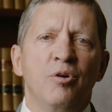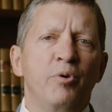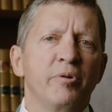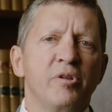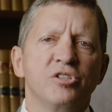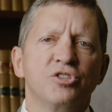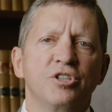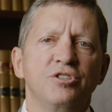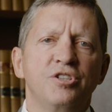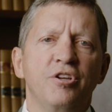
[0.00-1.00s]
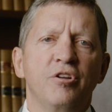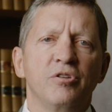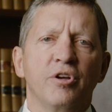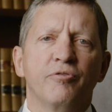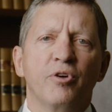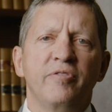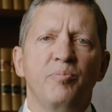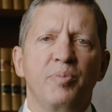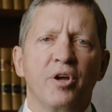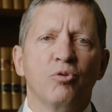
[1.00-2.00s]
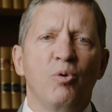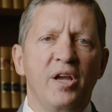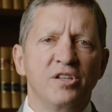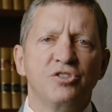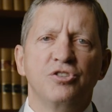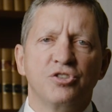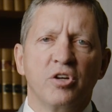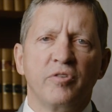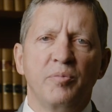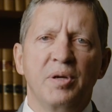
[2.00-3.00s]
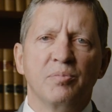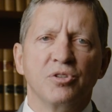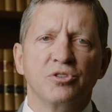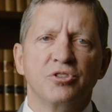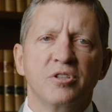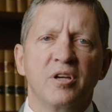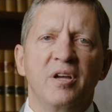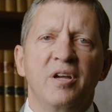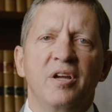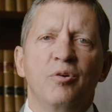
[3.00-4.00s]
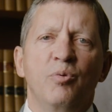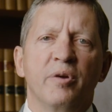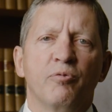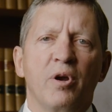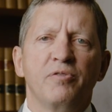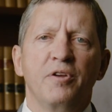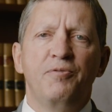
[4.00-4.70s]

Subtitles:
We will also continue to look for even better ways to serve our members. We have roughly